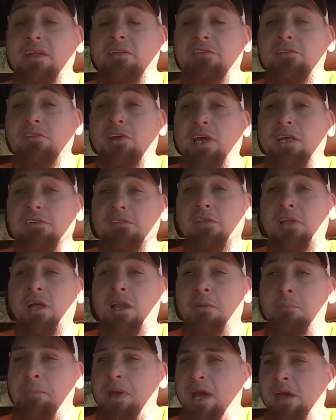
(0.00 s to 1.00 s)
It still has a
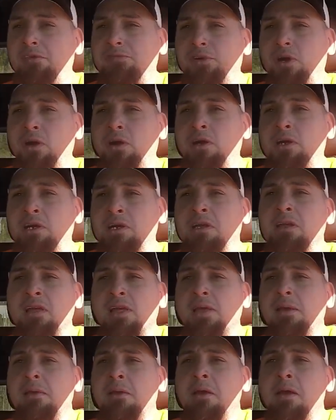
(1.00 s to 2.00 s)
lot of
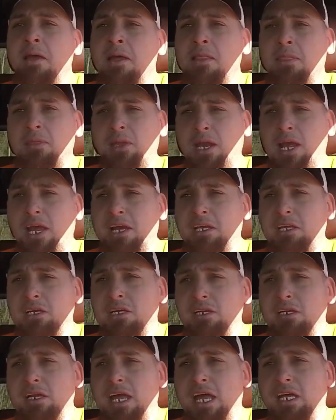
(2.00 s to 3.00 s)
backfiring that I
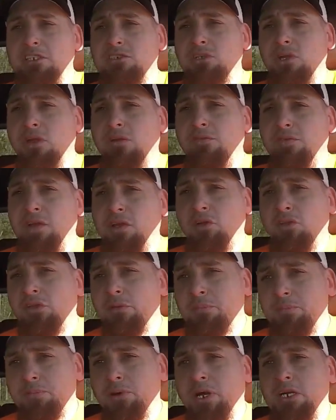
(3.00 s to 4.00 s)
could actually feel
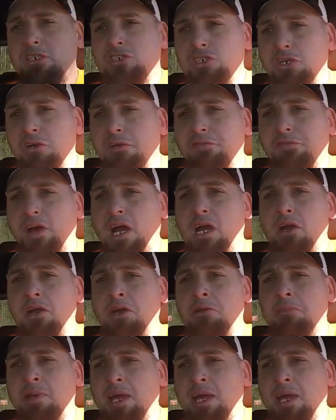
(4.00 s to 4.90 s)
the pressure firing